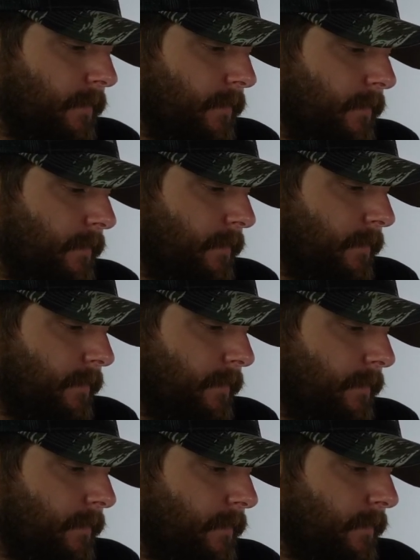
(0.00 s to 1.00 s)

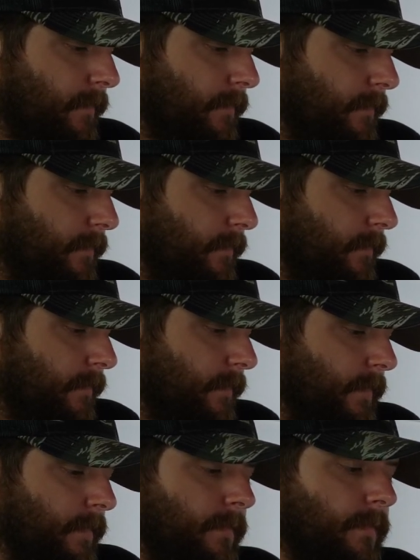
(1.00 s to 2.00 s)
Nobody speaks.